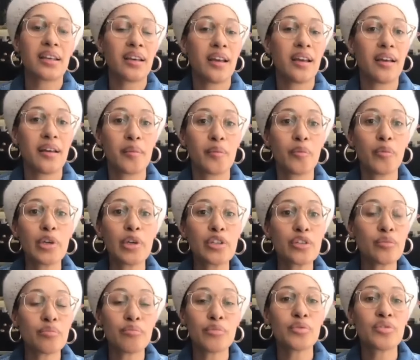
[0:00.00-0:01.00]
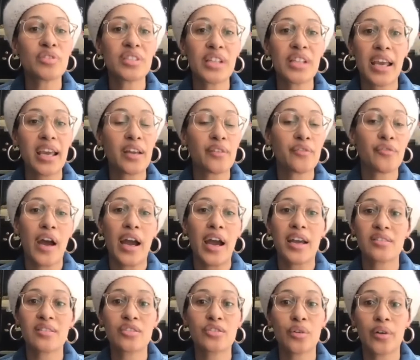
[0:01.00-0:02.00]
Um, we Muse
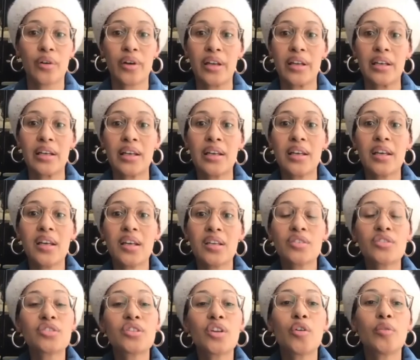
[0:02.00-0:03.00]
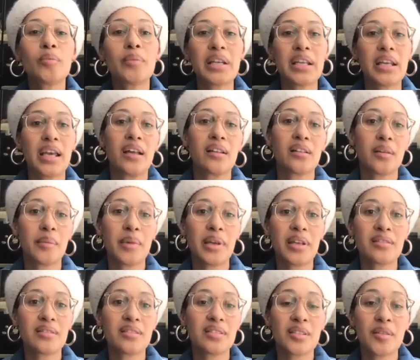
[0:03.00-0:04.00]
advised on so many
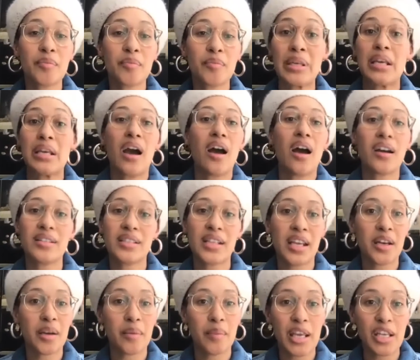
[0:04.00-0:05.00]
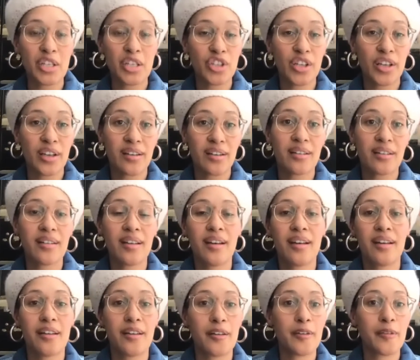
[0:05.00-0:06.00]
elements beyond animation
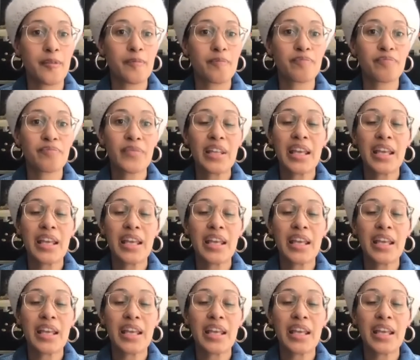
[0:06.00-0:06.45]
um,